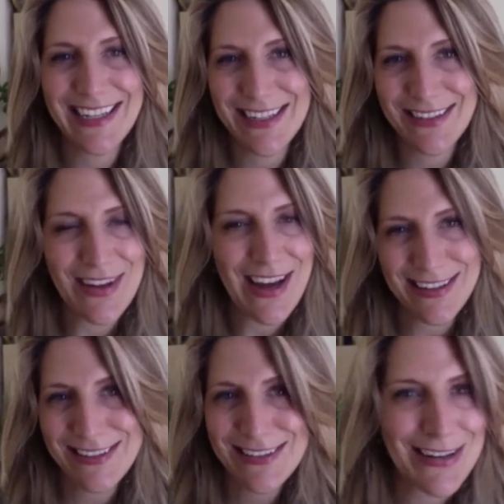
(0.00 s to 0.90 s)
and if
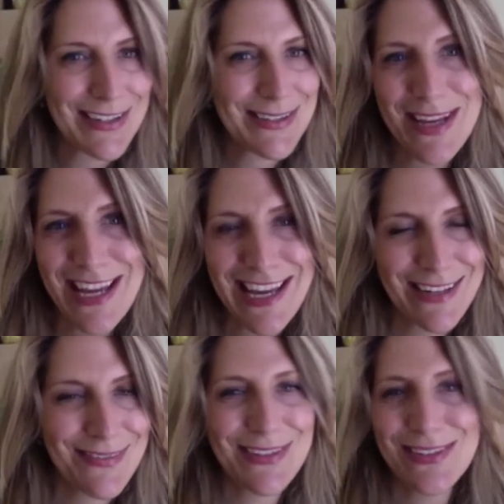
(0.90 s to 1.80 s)
Anna Starr is me
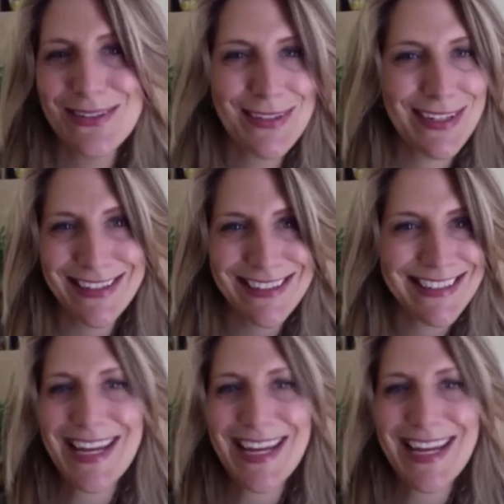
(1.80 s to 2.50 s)
and if there's a real